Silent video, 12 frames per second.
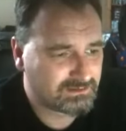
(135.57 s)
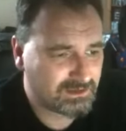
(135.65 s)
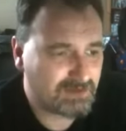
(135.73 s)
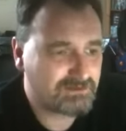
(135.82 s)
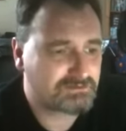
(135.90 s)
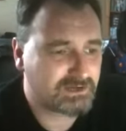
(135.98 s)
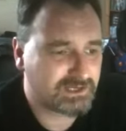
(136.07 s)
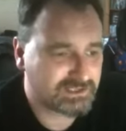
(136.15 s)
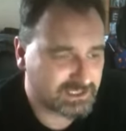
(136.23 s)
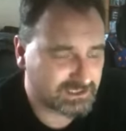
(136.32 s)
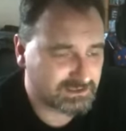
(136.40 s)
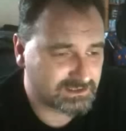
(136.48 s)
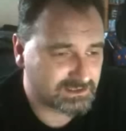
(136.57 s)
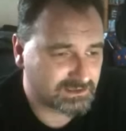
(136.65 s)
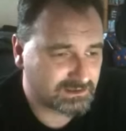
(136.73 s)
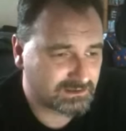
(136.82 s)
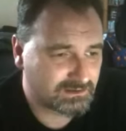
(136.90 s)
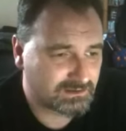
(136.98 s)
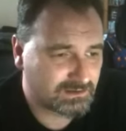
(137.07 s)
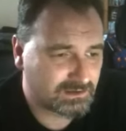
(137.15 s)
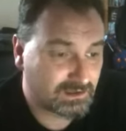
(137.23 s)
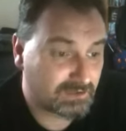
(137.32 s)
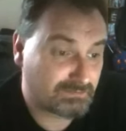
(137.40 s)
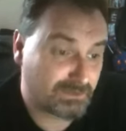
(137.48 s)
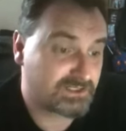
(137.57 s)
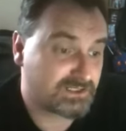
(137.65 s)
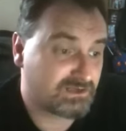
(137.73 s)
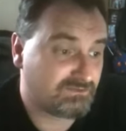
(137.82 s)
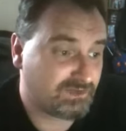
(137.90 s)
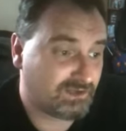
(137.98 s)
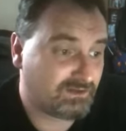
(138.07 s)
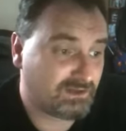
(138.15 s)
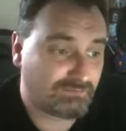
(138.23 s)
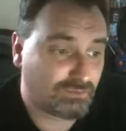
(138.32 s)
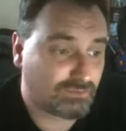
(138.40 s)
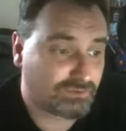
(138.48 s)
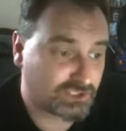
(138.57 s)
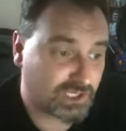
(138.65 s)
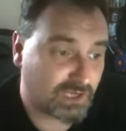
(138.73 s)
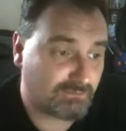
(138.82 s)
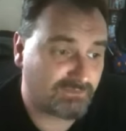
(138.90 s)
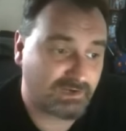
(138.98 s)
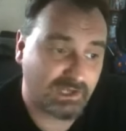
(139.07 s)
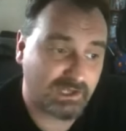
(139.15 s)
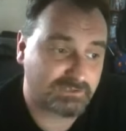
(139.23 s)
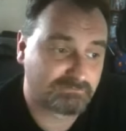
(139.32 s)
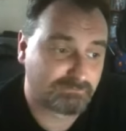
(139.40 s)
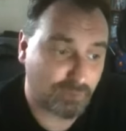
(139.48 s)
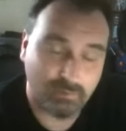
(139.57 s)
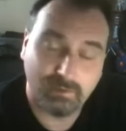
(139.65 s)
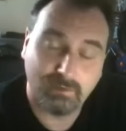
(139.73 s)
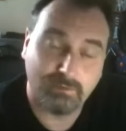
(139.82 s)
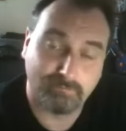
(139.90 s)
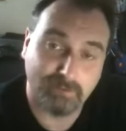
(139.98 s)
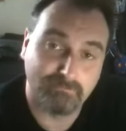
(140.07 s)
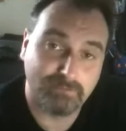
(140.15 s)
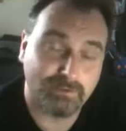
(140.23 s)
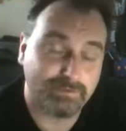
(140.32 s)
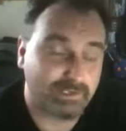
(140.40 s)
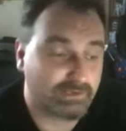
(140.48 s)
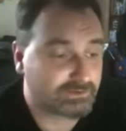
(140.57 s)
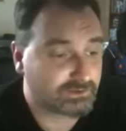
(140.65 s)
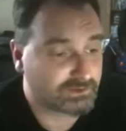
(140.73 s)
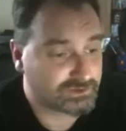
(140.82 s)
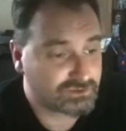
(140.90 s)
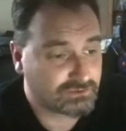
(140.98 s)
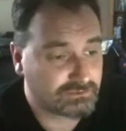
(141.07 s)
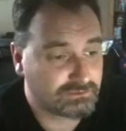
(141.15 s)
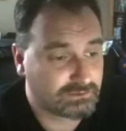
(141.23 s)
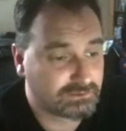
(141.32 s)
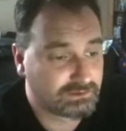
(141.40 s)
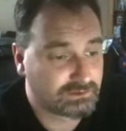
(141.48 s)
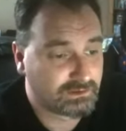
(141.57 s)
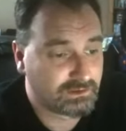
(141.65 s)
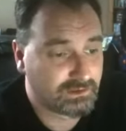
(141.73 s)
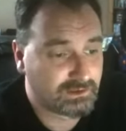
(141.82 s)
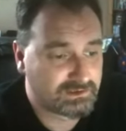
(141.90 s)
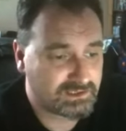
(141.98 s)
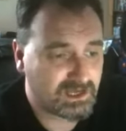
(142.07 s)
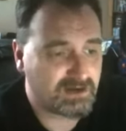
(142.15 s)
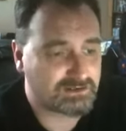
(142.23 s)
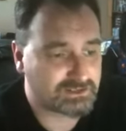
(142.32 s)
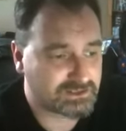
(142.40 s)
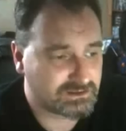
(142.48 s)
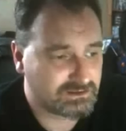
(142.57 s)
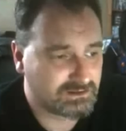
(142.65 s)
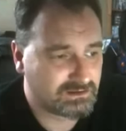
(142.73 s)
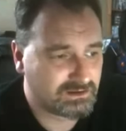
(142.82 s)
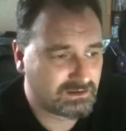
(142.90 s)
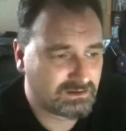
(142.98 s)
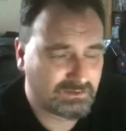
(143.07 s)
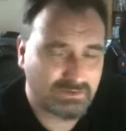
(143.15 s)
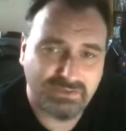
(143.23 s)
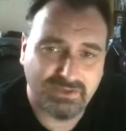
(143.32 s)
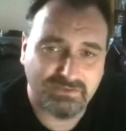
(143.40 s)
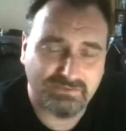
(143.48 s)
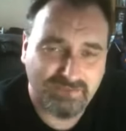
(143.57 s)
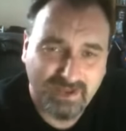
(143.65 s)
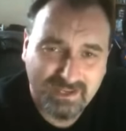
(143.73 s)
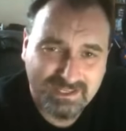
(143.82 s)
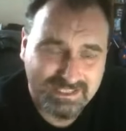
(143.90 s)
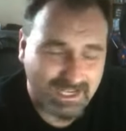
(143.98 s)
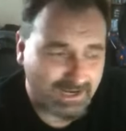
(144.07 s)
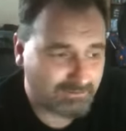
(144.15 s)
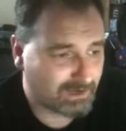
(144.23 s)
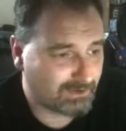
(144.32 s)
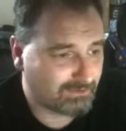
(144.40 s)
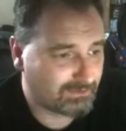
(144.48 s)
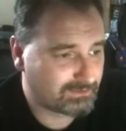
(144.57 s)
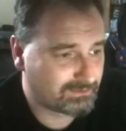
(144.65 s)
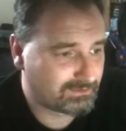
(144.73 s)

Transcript: Nose piercings, I personally feel, have all the charm of a large boil or pimple on the outer nostril. Tongues. What the fuck is that about?